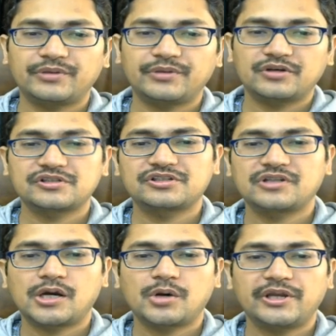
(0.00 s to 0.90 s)
because
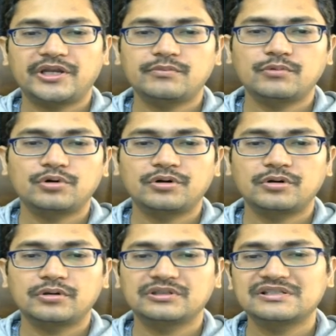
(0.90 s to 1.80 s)
now
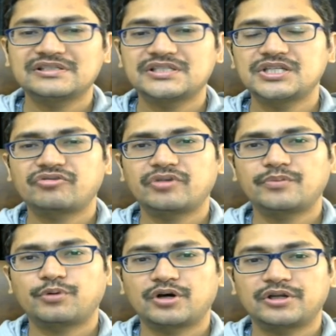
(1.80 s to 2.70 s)
anymore this
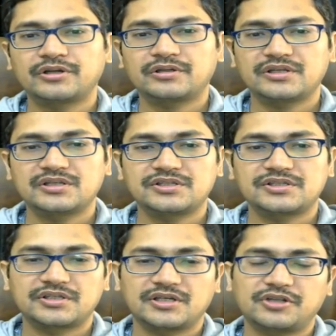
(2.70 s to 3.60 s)
g3 pawn
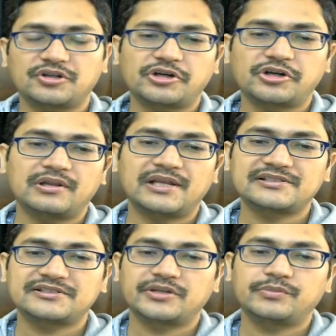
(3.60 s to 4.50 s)
is not at all
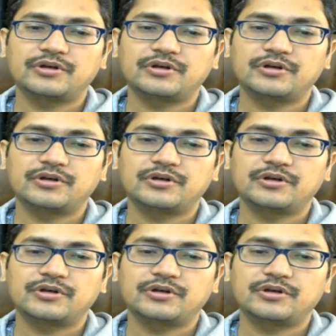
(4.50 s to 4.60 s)
necessary,